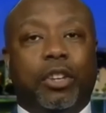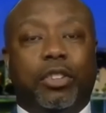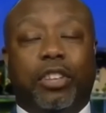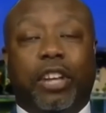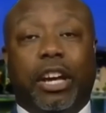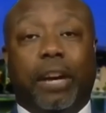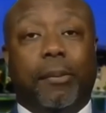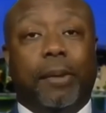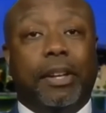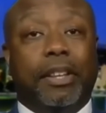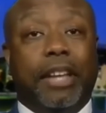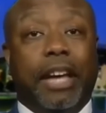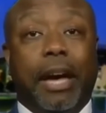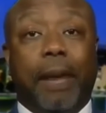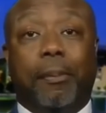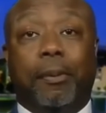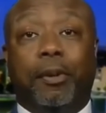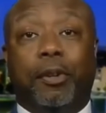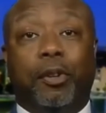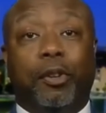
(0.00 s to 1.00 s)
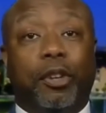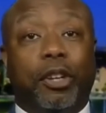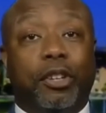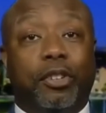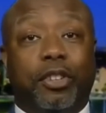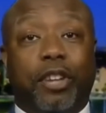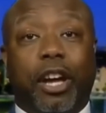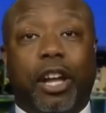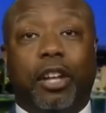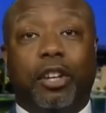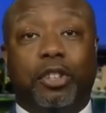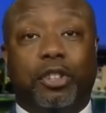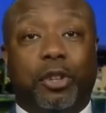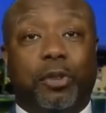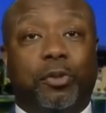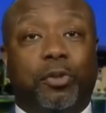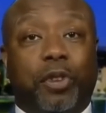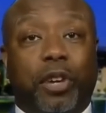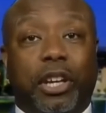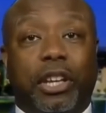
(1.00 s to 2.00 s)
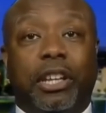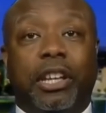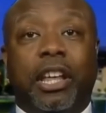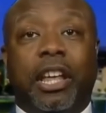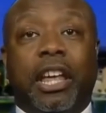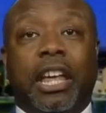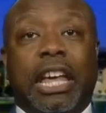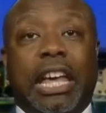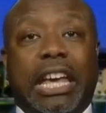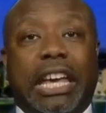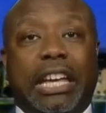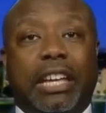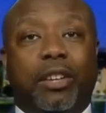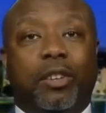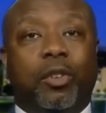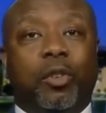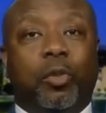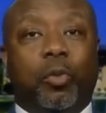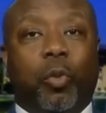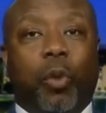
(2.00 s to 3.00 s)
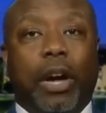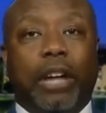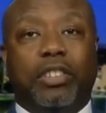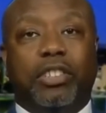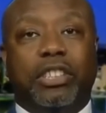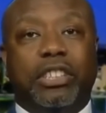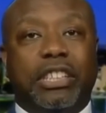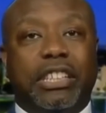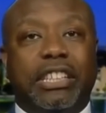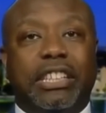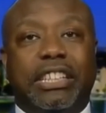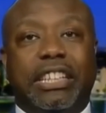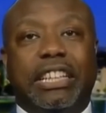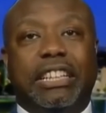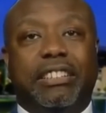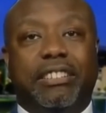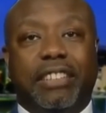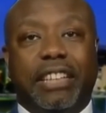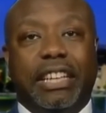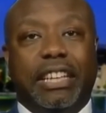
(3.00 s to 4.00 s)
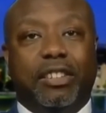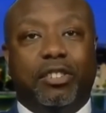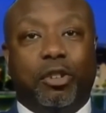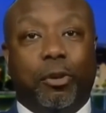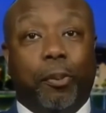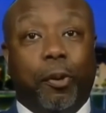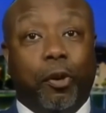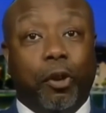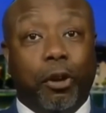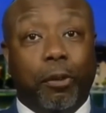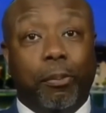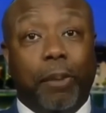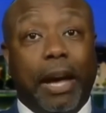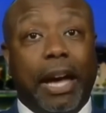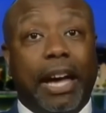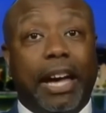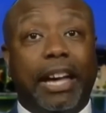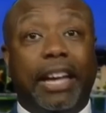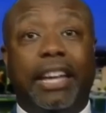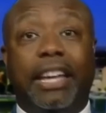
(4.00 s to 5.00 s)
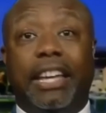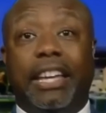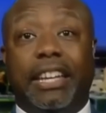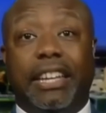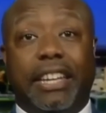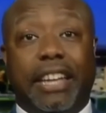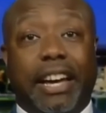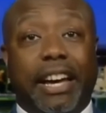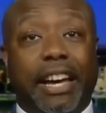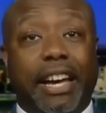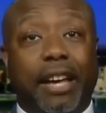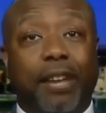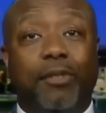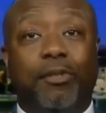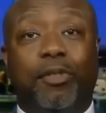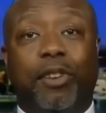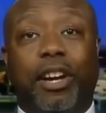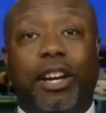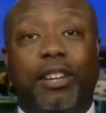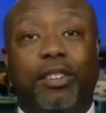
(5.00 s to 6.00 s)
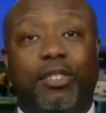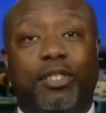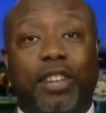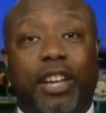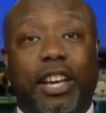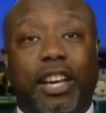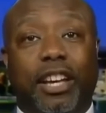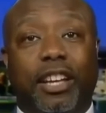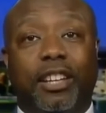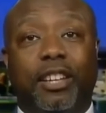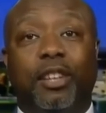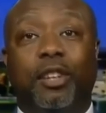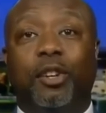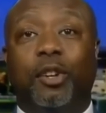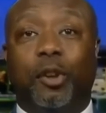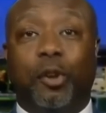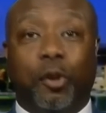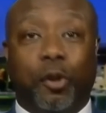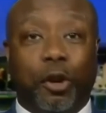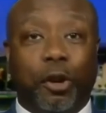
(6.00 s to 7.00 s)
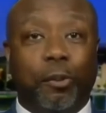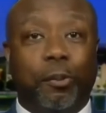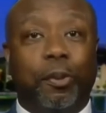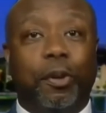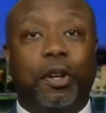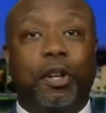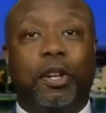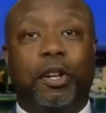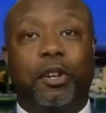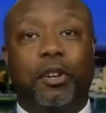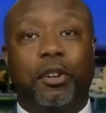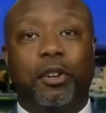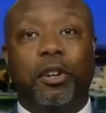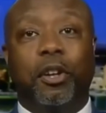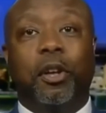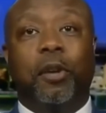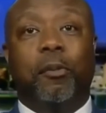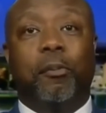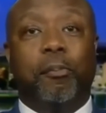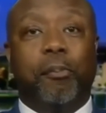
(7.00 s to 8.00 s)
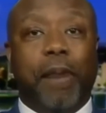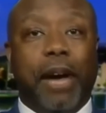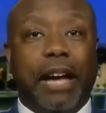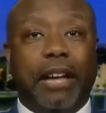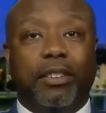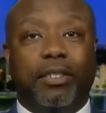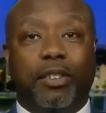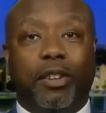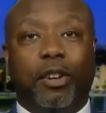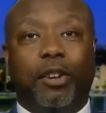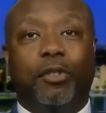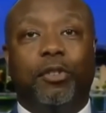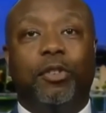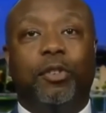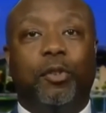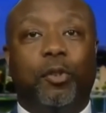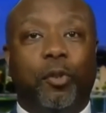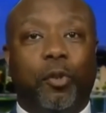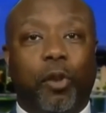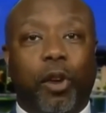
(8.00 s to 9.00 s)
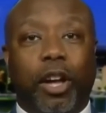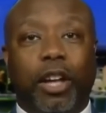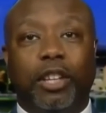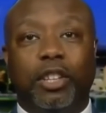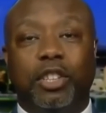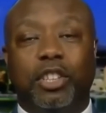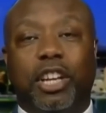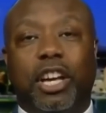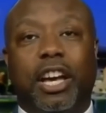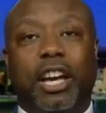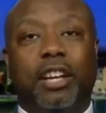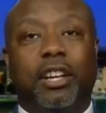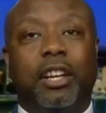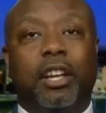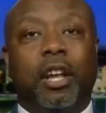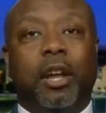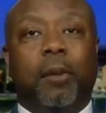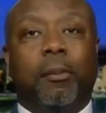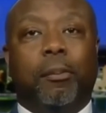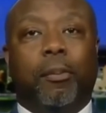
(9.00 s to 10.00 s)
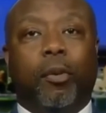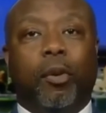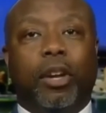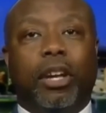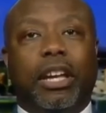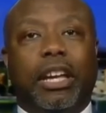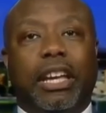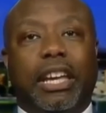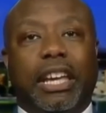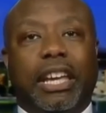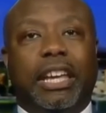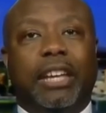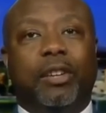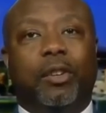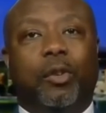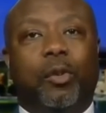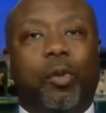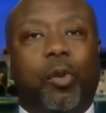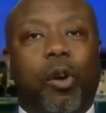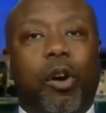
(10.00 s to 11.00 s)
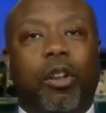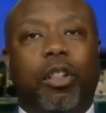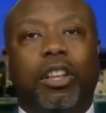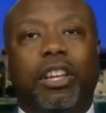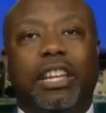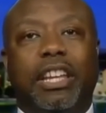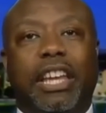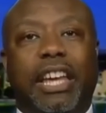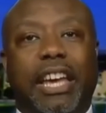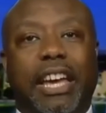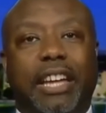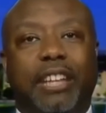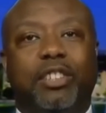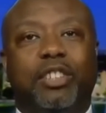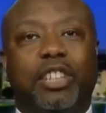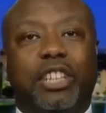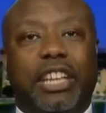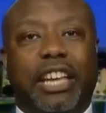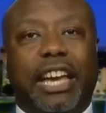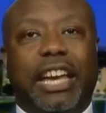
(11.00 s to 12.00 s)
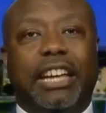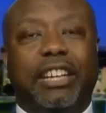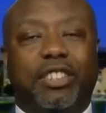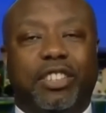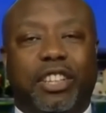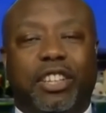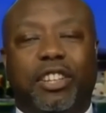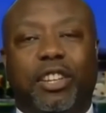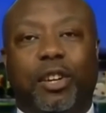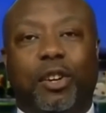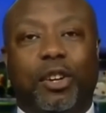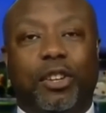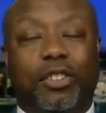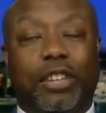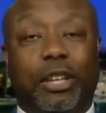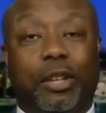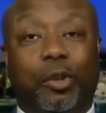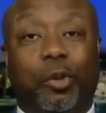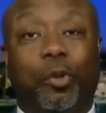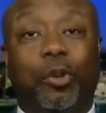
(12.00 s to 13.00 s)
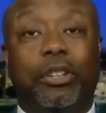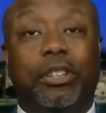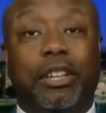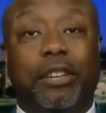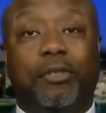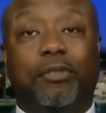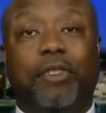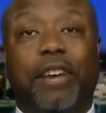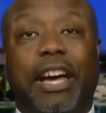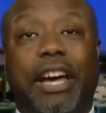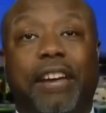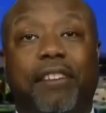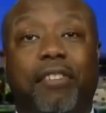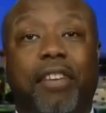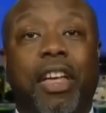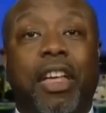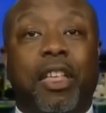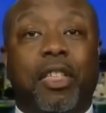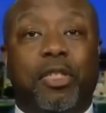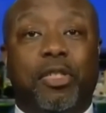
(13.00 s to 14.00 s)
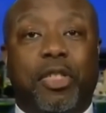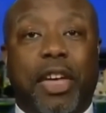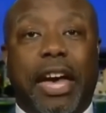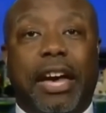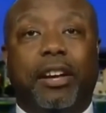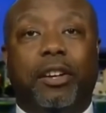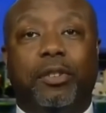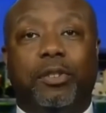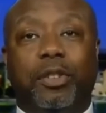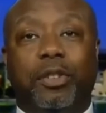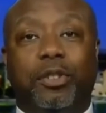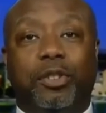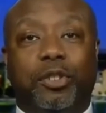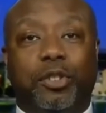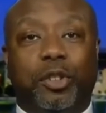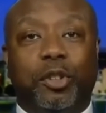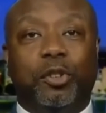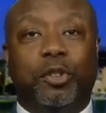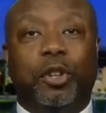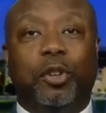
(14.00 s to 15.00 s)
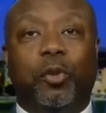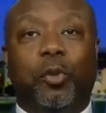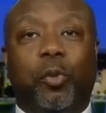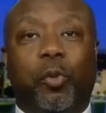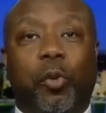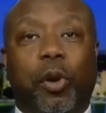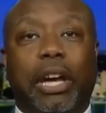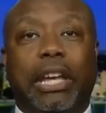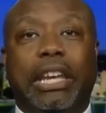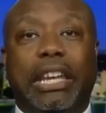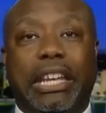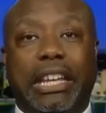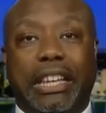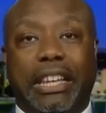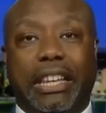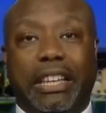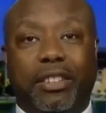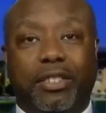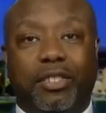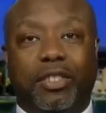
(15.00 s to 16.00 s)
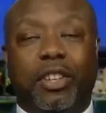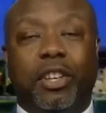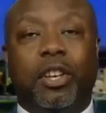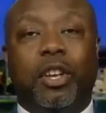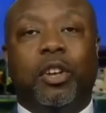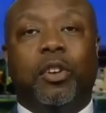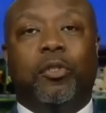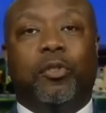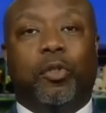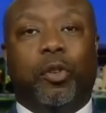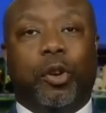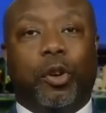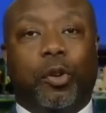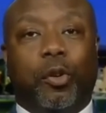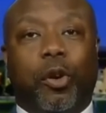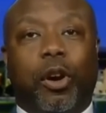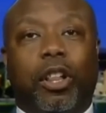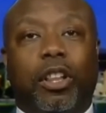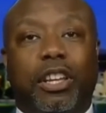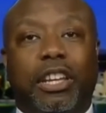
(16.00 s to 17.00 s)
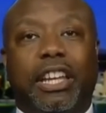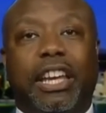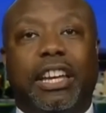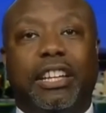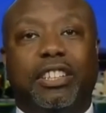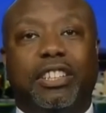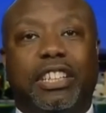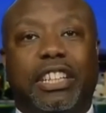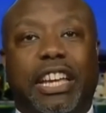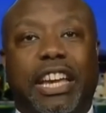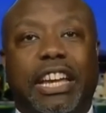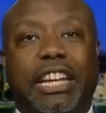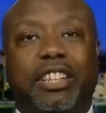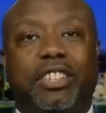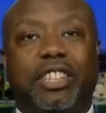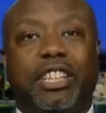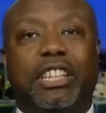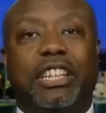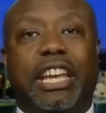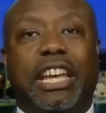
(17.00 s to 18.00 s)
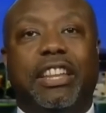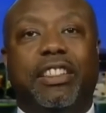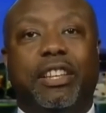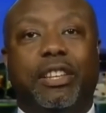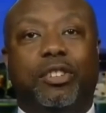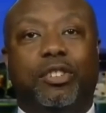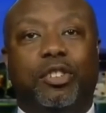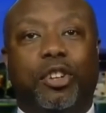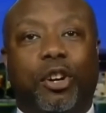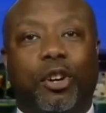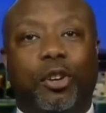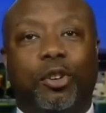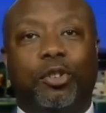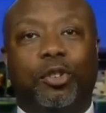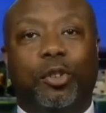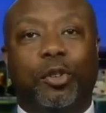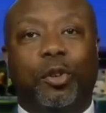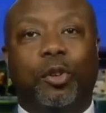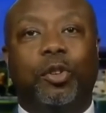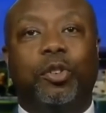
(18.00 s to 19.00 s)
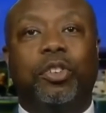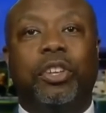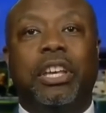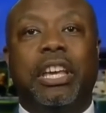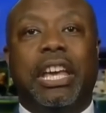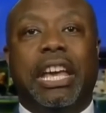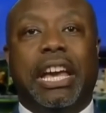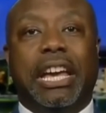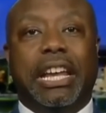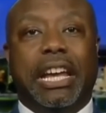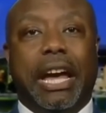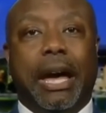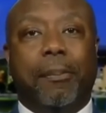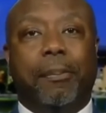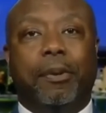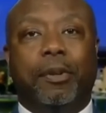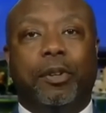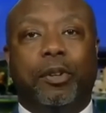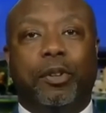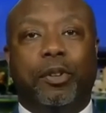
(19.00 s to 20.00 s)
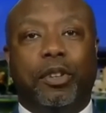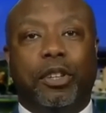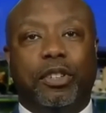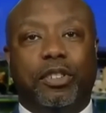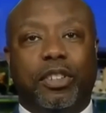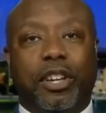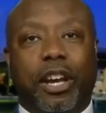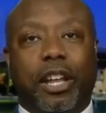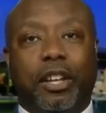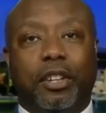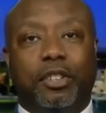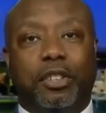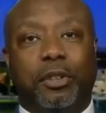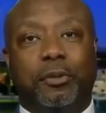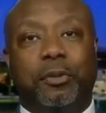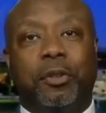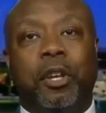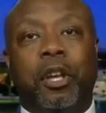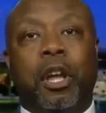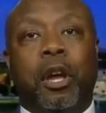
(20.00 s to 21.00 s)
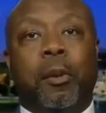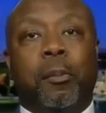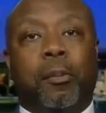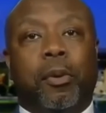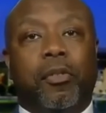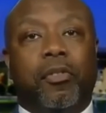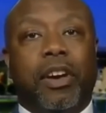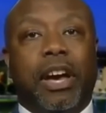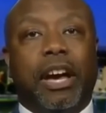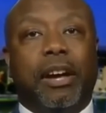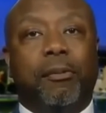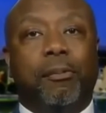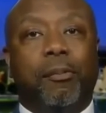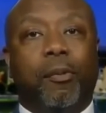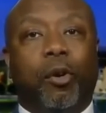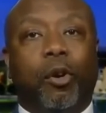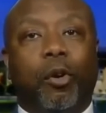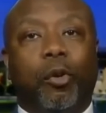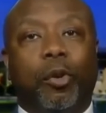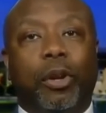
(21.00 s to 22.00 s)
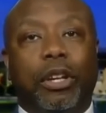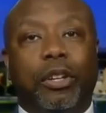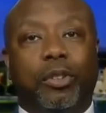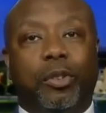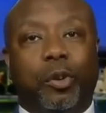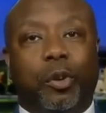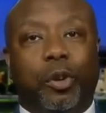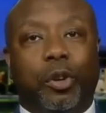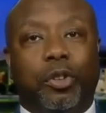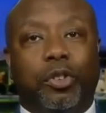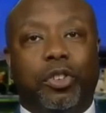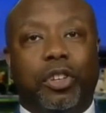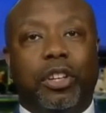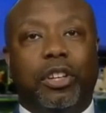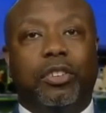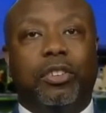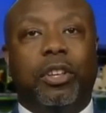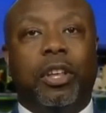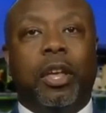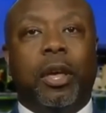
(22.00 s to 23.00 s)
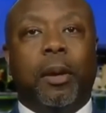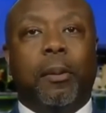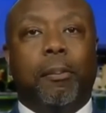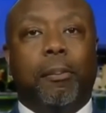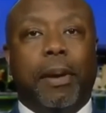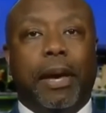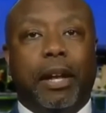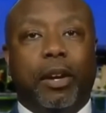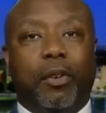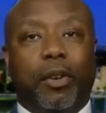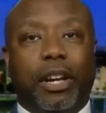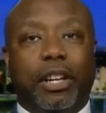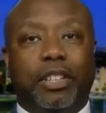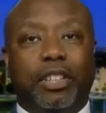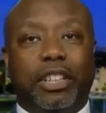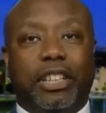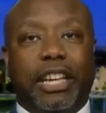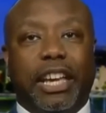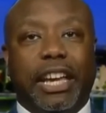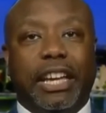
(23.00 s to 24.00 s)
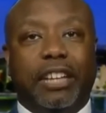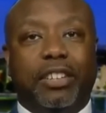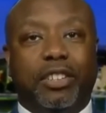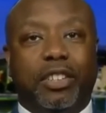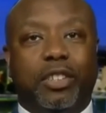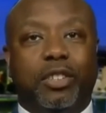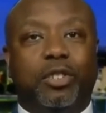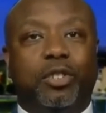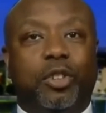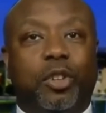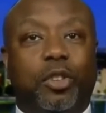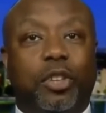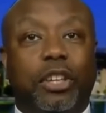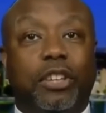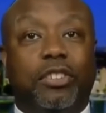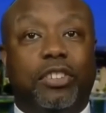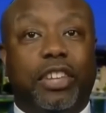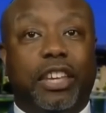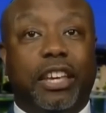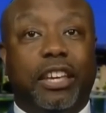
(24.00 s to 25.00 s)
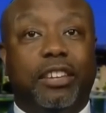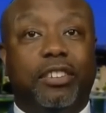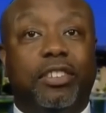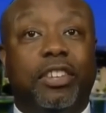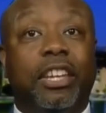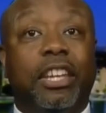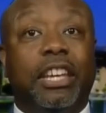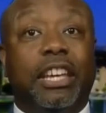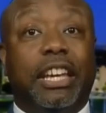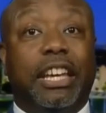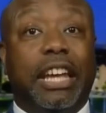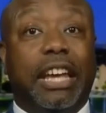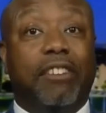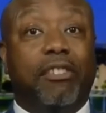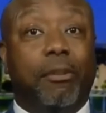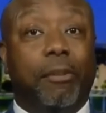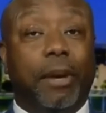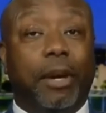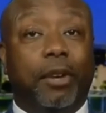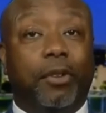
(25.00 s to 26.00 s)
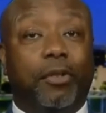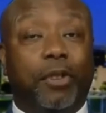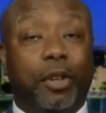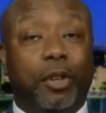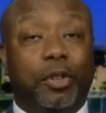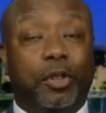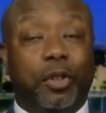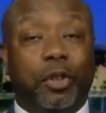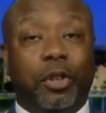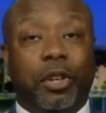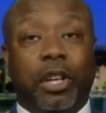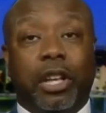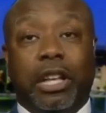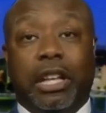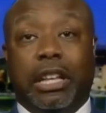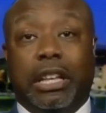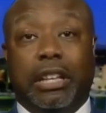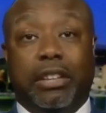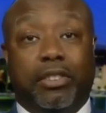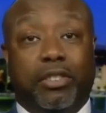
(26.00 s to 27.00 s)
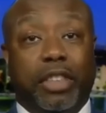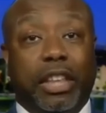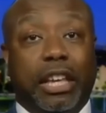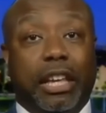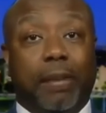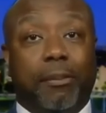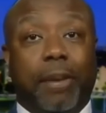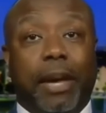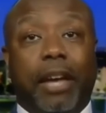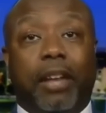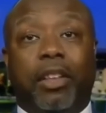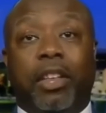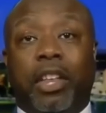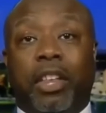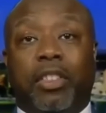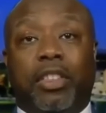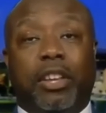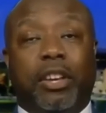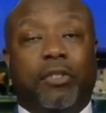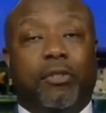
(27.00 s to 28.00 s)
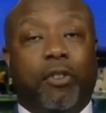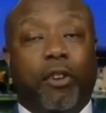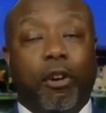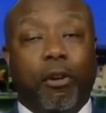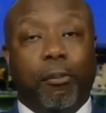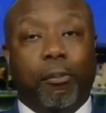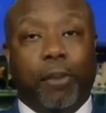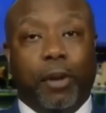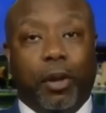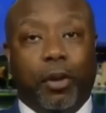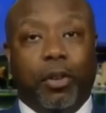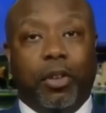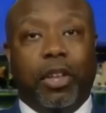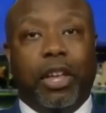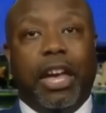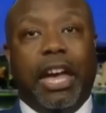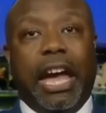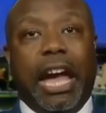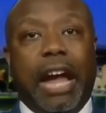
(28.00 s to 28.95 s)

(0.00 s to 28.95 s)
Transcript: Let's talk about the Opportunity Scholarship Fund in Washington, D.C., supported by Dianne Feinstein, Cory Booker, myself, Ron John, bringing in quality education. There is a 25,000 student waiting list for quality education, and these charter schools and opportunity scholarships provide more resources, better education, so these kids can have a better future. Let's think about the Farm Bill.